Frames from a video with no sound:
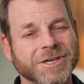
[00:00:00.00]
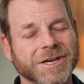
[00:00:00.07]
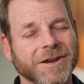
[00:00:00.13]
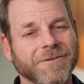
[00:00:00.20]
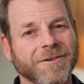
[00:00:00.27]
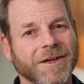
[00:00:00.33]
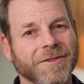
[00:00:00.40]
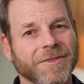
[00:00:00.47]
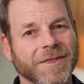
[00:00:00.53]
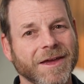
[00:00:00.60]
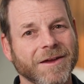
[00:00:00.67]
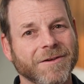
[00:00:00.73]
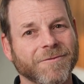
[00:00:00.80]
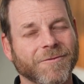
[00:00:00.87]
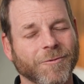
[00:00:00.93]
significant
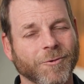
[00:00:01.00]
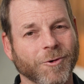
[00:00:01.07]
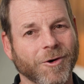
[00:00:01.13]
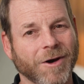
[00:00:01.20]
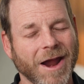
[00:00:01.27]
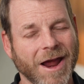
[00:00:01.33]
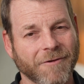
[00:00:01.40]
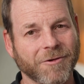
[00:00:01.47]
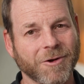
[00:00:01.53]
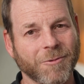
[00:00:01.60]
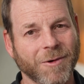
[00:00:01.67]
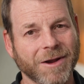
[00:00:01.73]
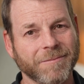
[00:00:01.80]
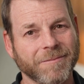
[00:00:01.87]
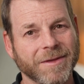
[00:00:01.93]
thing for
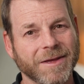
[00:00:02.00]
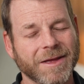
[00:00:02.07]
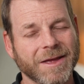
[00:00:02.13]
everyone.